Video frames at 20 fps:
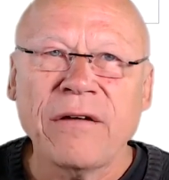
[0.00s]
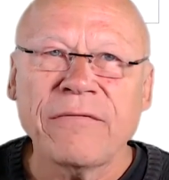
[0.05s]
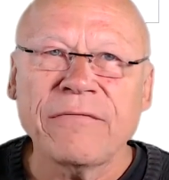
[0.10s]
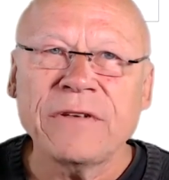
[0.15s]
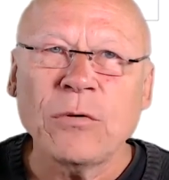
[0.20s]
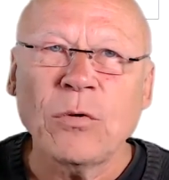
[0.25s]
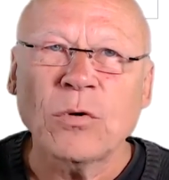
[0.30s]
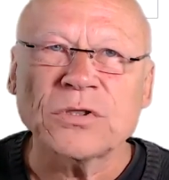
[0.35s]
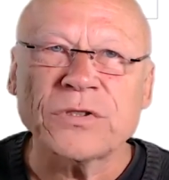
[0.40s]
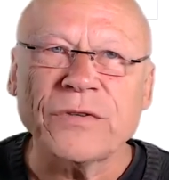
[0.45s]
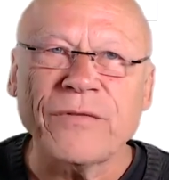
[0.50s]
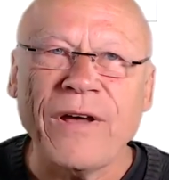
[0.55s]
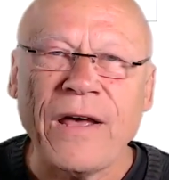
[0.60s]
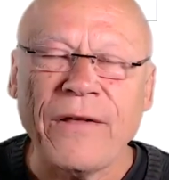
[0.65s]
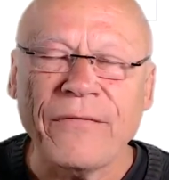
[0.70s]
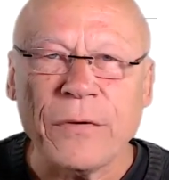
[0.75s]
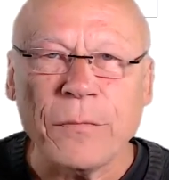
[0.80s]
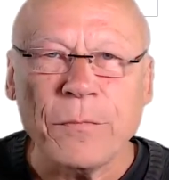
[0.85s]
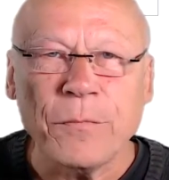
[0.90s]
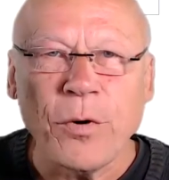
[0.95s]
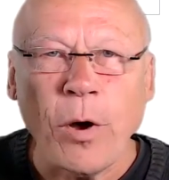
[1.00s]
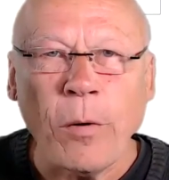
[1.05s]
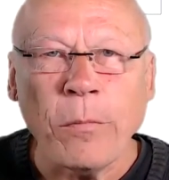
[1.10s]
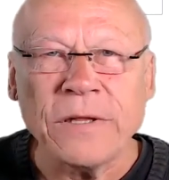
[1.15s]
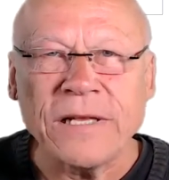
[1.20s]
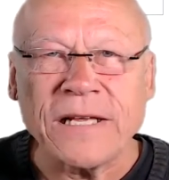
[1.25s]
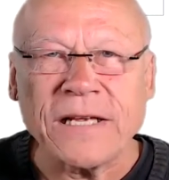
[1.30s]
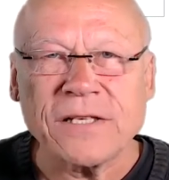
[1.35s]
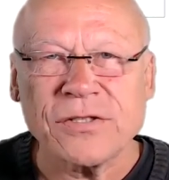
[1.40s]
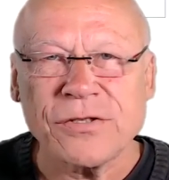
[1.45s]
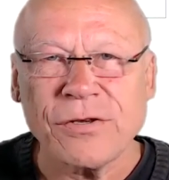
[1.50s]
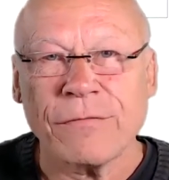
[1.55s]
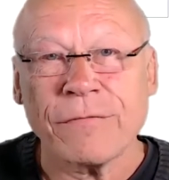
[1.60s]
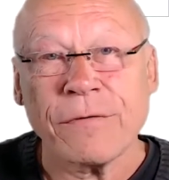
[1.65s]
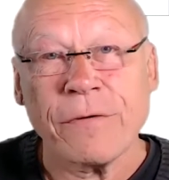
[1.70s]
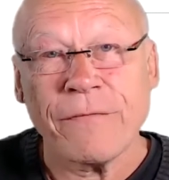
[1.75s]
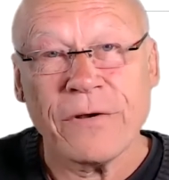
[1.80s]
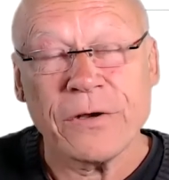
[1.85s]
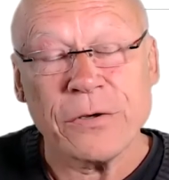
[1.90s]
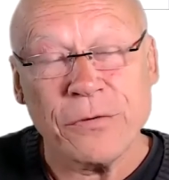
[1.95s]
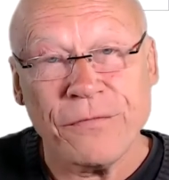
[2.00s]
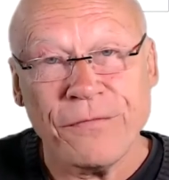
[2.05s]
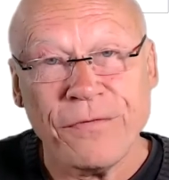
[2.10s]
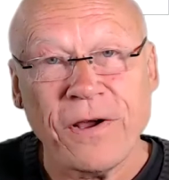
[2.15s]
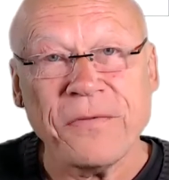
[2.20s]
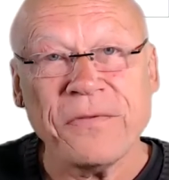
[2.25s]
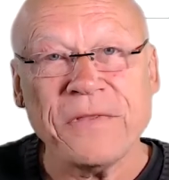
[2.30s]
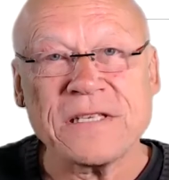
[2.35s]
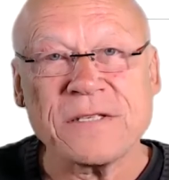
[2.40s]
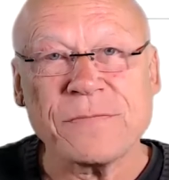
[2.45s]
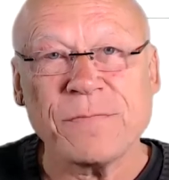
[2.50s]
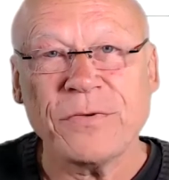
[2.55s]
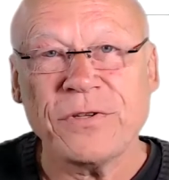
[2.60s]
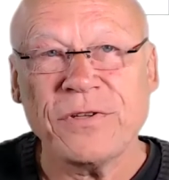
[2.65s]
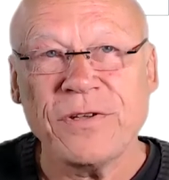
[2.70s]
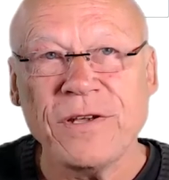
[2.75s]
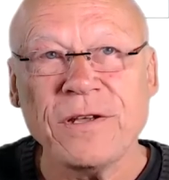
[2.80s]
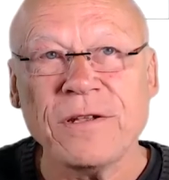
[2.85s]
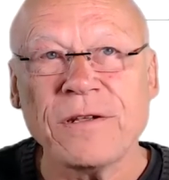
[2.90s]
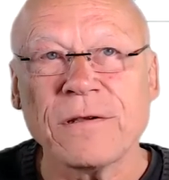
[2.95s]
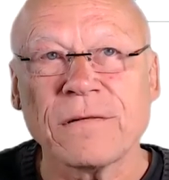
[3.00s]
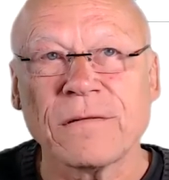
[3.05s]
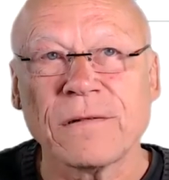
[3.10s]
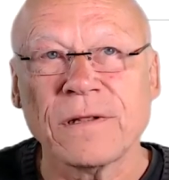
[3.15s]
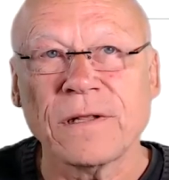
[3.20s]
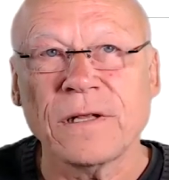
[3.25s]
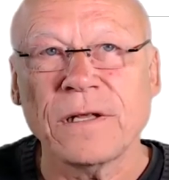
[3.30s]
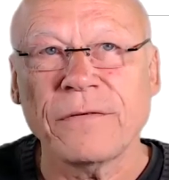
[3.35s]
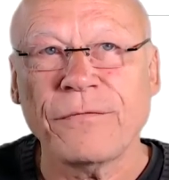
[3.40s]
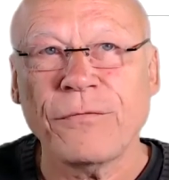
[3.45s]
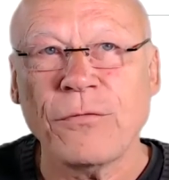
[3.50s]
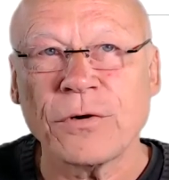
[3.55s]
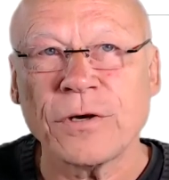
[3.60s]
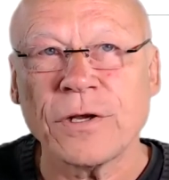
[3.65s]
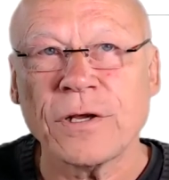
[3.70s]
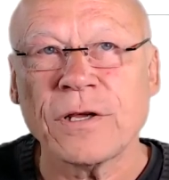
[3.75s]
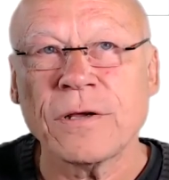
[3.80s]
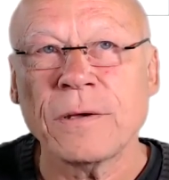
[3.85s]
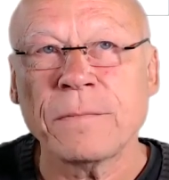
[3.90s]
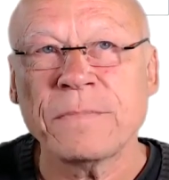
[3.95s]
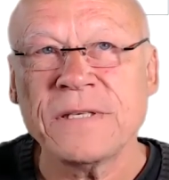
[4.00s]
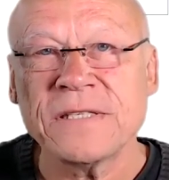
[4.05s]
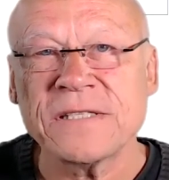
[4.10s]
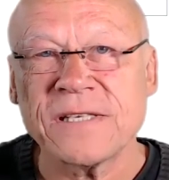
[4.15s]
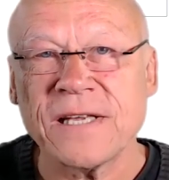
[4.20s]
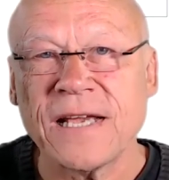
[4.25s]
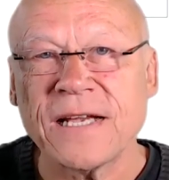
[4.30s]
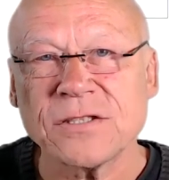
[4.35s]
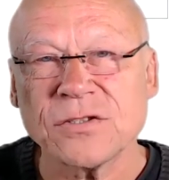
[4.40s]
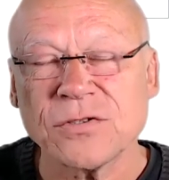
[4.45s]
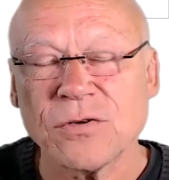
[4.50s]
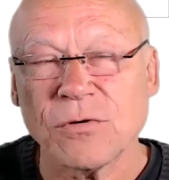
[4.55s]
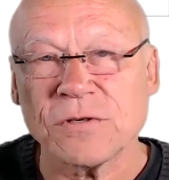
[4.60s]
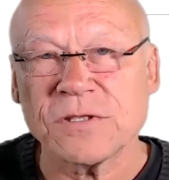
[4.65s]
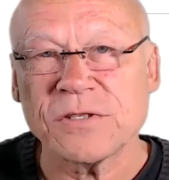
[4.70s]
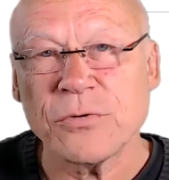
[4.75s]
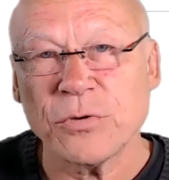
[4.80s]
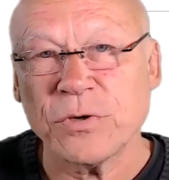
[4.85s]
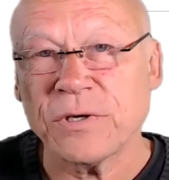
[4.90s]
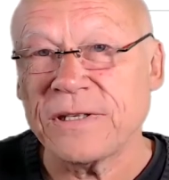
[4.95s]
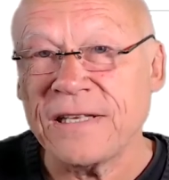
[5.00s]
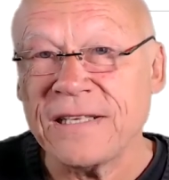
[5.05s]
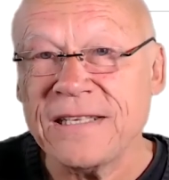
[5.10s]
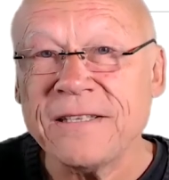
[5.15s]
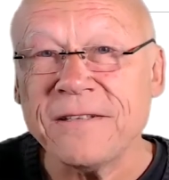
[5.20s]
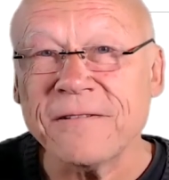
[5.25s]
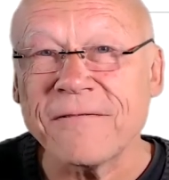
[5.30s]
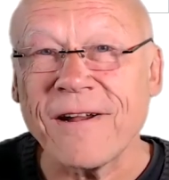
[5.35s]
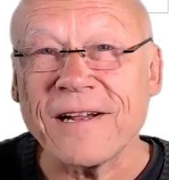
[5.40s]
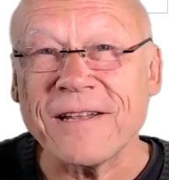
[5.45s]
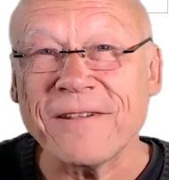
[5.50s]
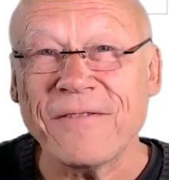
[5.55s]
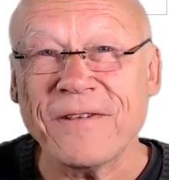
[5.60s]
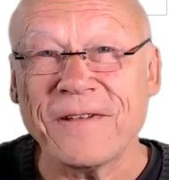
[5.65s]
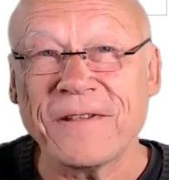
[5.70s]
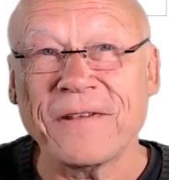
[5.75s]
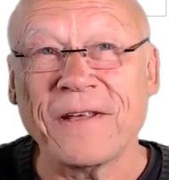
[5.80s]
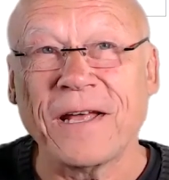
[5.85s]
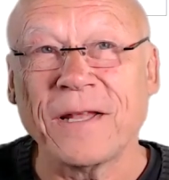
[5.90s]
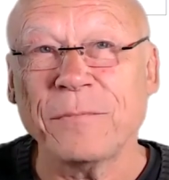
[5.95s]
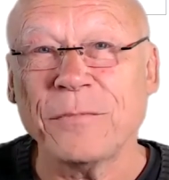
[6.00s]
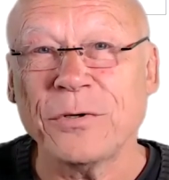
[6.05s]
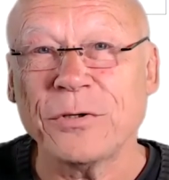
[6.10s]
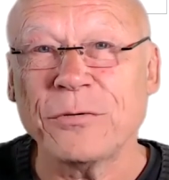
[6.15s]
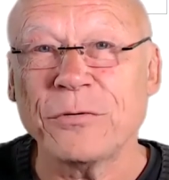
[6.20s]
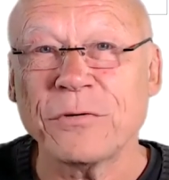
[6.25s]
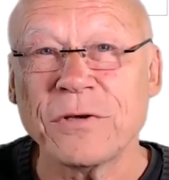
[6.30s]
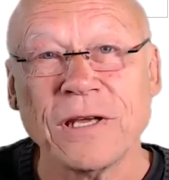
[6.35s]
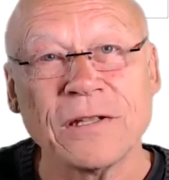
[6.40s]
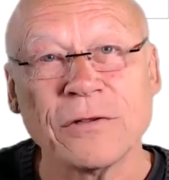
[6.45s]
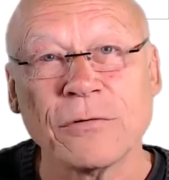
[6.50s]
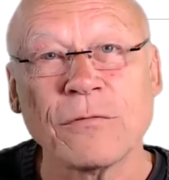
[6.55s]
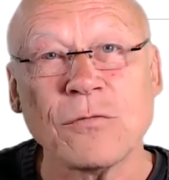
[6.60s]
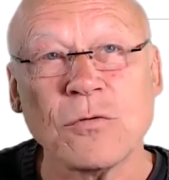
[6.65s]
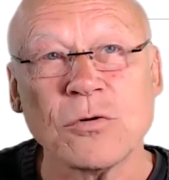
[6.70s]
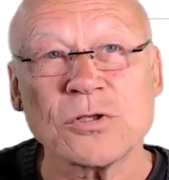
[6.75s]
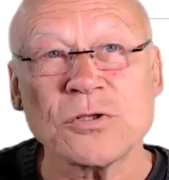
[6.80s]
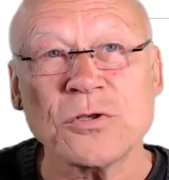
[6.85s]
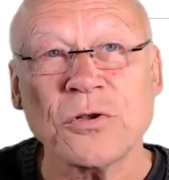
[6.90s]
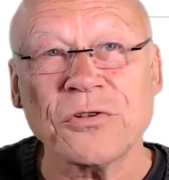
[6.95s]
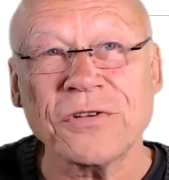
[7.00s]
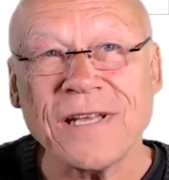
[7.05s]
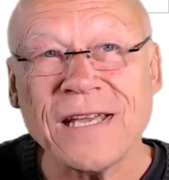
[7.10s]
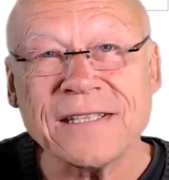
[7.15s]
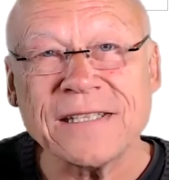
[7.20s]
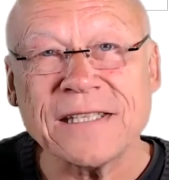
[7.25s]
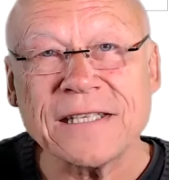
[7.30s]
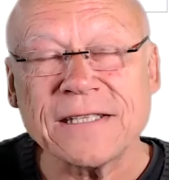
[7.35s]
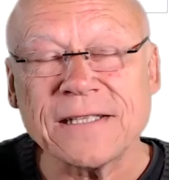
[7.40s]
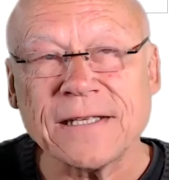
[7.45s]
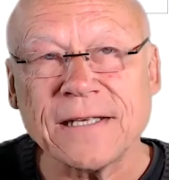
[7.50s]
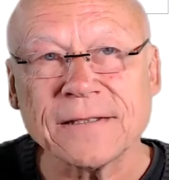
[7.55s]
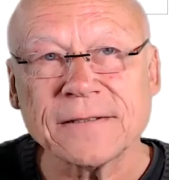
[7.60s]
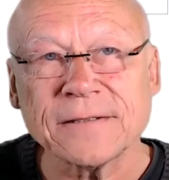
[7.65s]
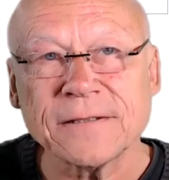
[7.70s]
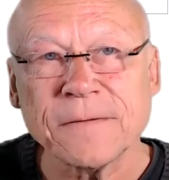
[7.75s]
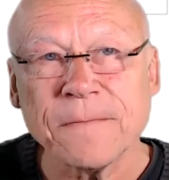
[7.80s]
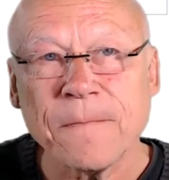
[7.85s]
We also have the public server where you find this material for the PISA X course. You can interact with that, but you can, of course, not edit that.